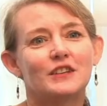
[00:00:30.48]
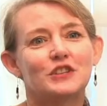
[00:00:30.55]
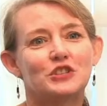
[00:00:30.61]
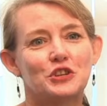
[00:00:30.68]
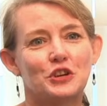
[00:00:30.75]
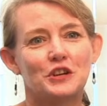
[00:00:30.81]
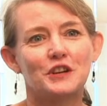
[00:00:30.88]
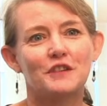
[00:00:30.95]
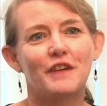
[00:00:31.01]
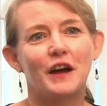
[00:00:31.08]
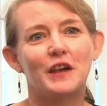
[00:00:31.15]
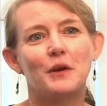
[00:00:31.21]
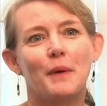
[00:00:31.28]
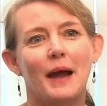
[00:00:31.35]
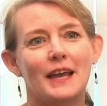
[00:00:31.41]
Student
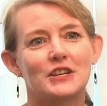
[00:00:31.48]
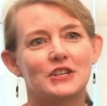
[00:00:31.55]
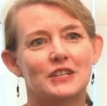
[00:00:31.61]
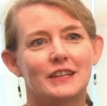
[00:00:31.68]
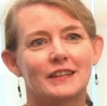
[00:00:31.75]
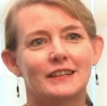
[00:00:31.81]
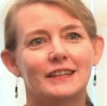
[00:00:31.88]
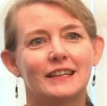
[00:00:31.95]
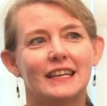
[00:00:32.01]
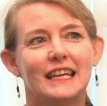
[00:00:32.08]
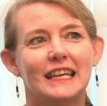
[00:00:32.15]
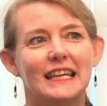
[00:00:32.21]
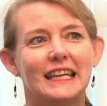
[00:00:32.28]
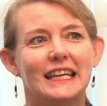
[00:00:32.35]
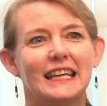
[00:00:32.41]
evaluation
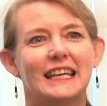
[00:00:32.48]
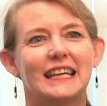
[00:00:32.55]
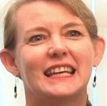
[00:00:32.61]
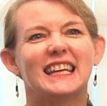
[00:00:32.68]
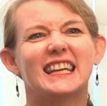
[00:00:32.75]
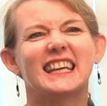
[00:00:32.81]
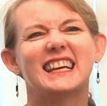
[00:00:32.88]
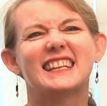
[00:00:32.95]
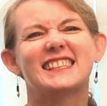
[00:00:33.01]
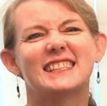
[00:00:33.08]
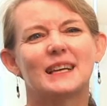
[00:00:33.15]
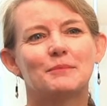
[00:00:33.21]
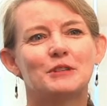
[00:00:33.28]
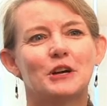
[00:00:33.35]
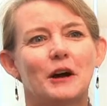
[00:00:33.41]
can
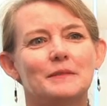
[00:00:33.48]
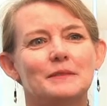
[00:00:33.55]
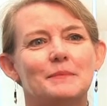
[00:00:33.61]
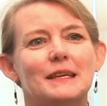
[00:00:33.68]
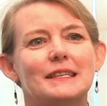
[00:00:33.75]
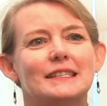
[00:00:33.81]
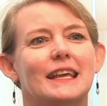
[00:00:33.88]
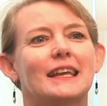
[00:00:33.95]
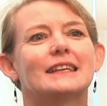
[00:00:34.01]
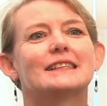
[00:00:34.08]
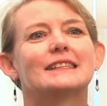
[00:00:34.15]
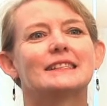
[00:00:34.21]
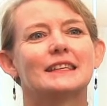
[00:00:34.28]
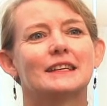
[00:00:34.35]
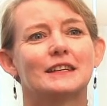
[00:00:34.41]
sometimes be seen
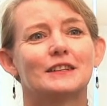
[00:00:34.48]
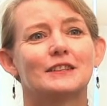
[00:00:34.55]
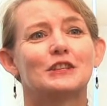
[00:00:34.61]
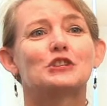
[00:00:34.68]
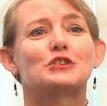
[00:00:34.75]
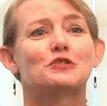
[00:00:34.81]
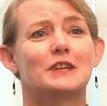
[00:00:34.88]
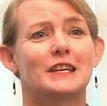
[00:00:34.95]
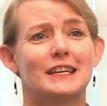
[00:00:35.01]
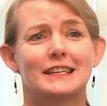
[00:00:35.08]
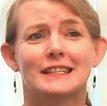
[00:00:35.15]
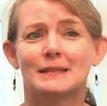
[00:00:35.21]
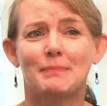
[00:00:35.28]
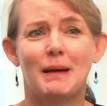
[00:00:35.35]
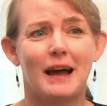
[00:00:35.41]
as the
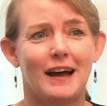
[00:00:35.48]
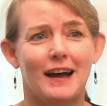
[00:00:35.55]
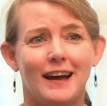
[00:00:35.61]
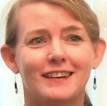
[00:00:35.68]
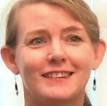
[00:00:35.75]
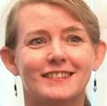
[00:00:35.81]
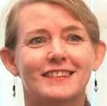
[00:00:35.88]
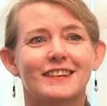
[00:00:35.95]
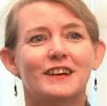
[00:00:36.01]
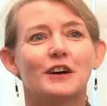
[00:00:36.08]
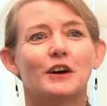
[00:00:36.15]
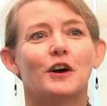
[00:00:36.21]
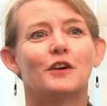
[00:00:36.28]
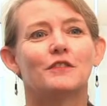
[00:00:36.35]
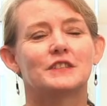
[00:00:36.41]
trickiest part
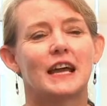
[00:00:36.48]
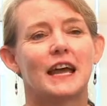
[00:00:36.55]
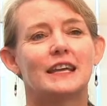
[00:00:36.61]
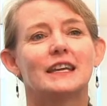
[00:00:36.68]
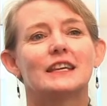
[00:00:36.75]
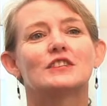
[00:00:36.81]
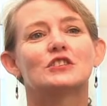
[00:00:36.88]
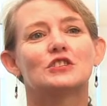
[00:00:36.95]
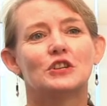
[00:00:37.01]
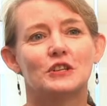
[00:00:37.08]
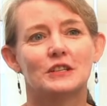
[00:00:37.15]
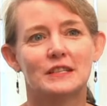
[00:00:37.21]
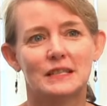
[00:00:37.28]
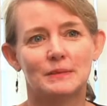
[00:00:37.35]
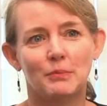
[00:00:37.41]
of taking
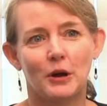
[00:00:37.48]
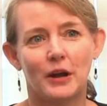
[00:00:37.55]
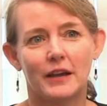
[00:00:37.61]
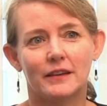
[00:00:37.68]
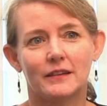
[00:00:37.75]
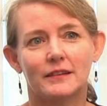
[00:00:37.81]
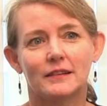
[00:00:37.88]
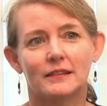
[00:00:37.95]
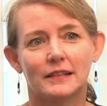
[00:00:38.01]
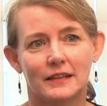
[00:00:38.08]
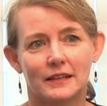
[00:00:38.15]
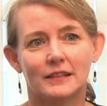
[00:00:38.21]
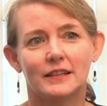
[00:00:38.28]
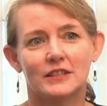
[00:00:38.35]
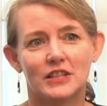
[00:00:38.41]
students by
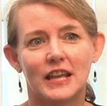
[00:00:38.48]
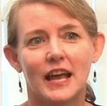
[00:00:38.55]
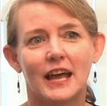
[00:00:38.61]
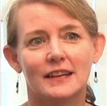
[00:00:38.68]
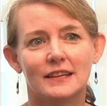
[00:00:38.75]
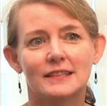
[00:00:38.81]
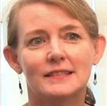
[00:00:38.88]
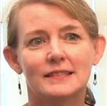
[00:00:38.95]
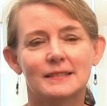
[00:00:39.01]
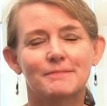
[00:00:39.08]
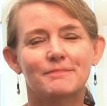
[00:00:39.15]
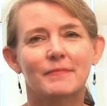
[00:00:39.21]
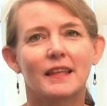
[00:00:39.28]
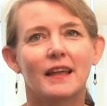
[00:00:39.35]
clinical educators,